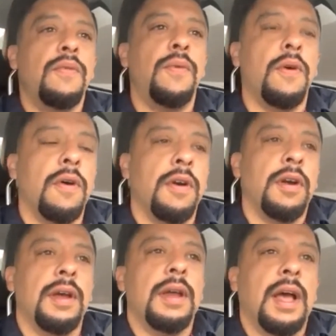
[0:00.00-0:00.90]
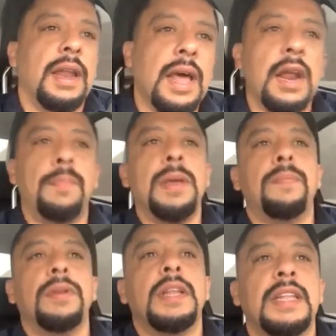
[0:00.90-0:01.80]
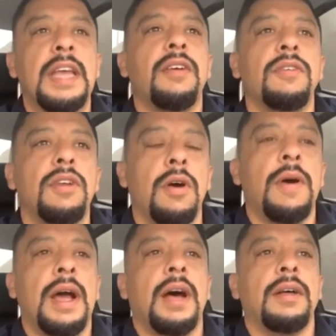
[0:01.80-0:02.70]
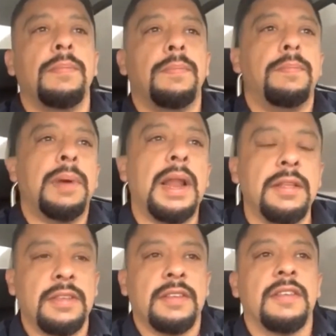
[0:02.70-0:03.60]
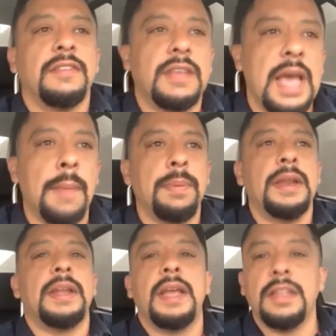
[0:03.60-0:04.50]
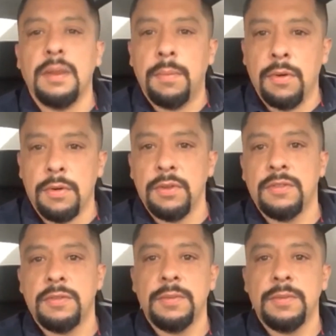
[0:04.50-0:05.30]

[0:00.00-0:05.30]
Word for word: For a lot of people that they don't know how politics is happening in the borders.